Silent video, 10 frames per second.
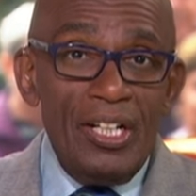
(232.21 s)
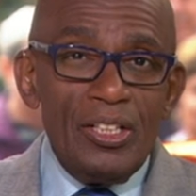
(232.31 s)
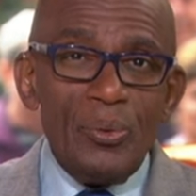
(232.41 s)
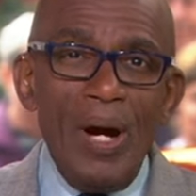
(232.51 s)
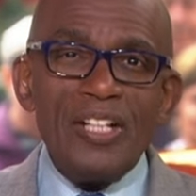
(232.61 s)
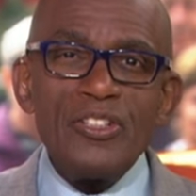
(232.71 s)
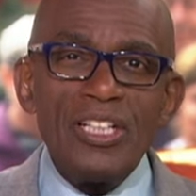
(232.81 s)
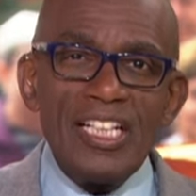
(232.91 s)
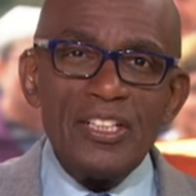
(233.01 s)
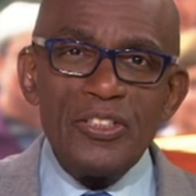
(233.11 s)
to watch the
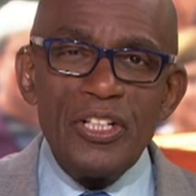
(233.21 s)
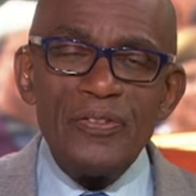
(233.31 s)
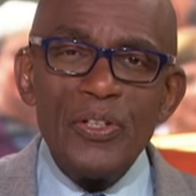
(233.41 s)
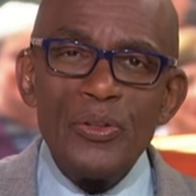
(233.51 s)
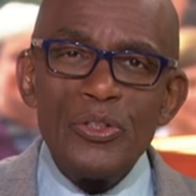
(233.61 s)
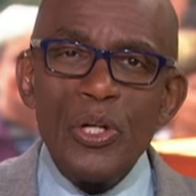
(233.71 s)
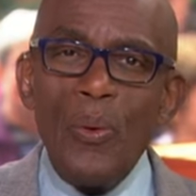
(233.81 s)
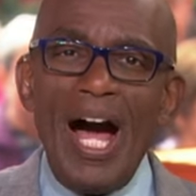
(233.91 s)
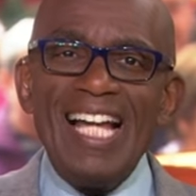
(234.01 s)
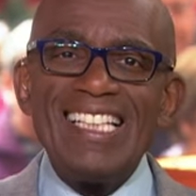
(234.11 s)
latest interviews, show
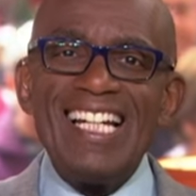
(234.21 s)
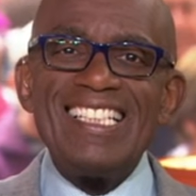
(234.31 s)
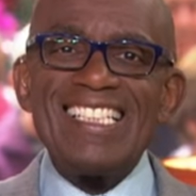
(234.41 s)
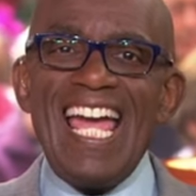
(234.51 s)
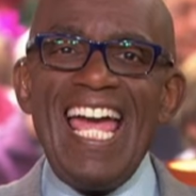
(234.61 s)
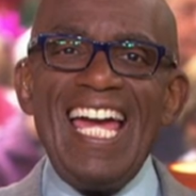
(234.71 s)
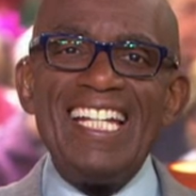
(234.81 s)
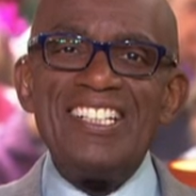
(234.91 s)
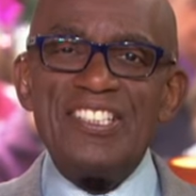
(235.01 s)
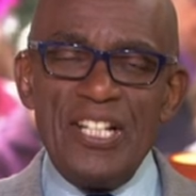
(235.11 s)
highlights,
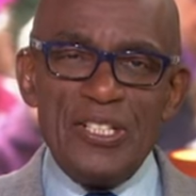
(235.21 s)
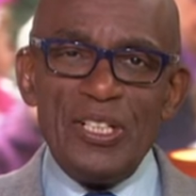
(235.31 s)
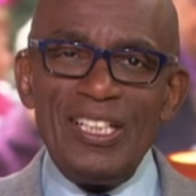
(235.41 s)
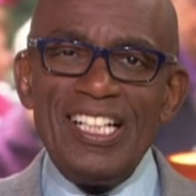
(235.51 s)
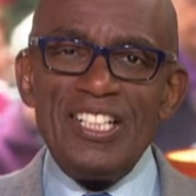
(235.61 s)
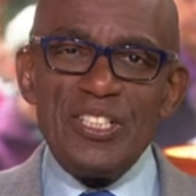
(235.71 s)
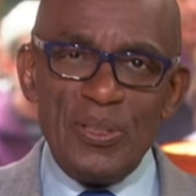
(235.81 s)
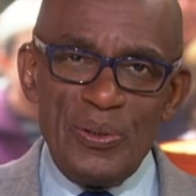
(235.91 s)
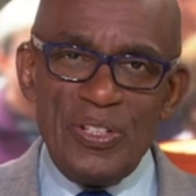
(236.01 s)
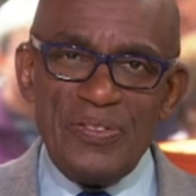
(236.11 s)
and digital
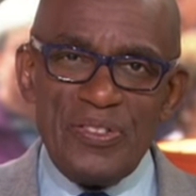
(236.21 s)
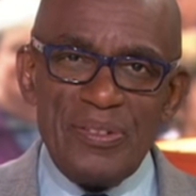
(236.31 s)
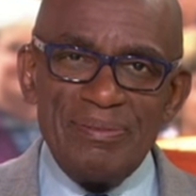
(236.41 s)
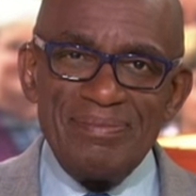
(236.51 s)
exclusives.